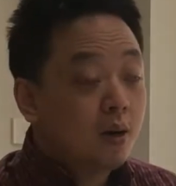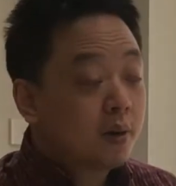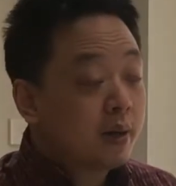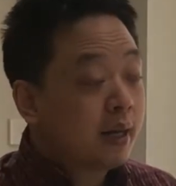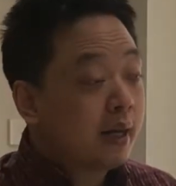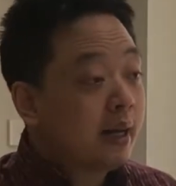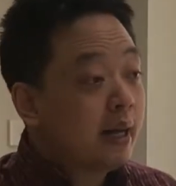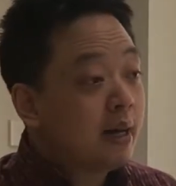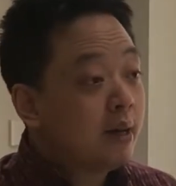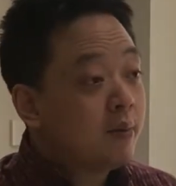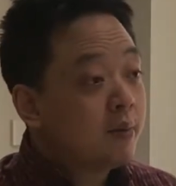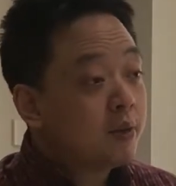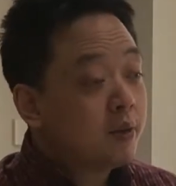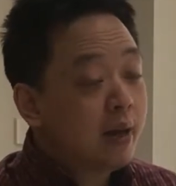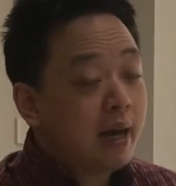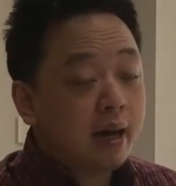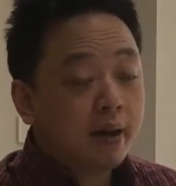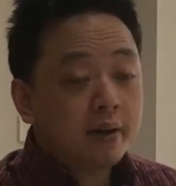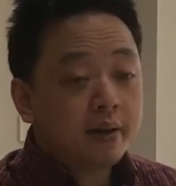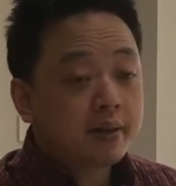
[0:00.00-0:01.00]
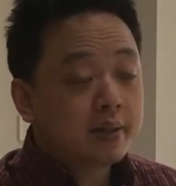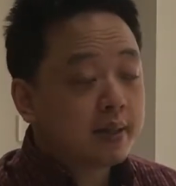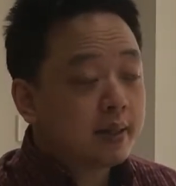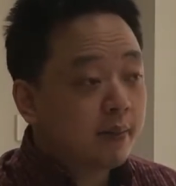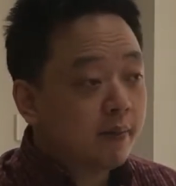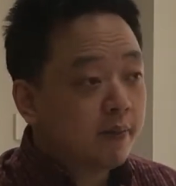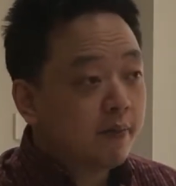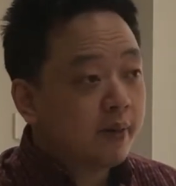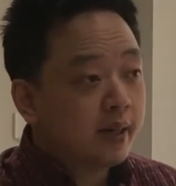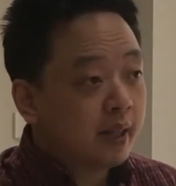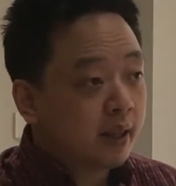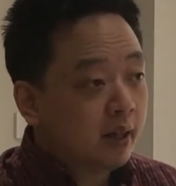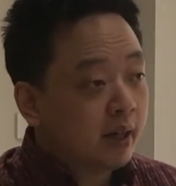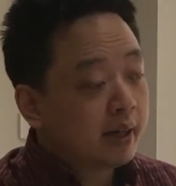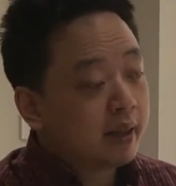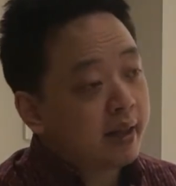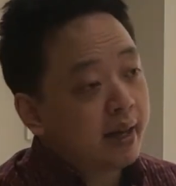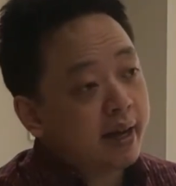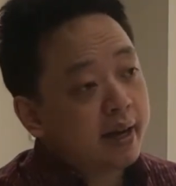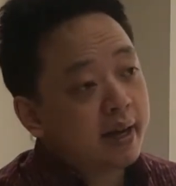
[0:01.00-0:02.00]
Okay, Adam, so how does something
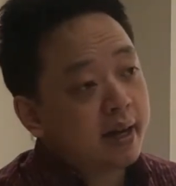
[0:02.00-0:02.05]
like that